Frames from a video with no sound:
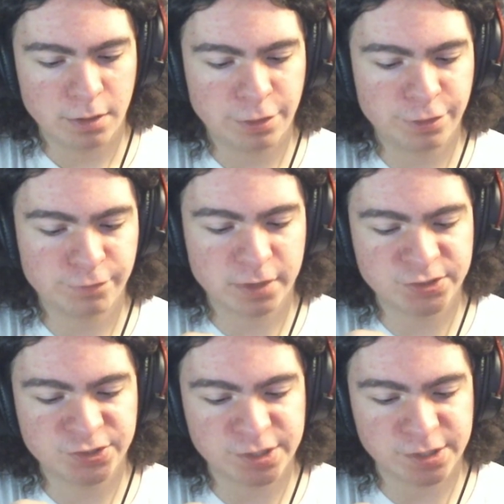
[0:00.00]

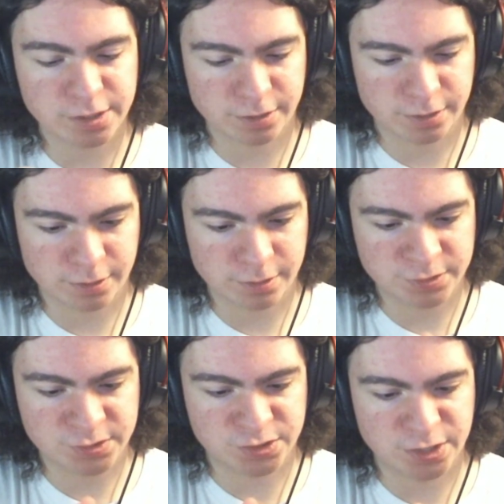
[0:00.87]
thrust here.
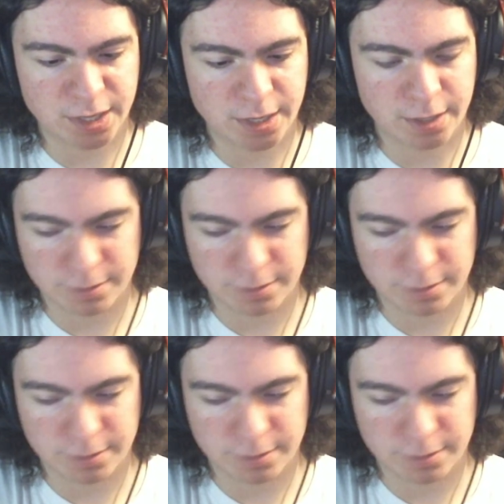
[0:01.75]
This is not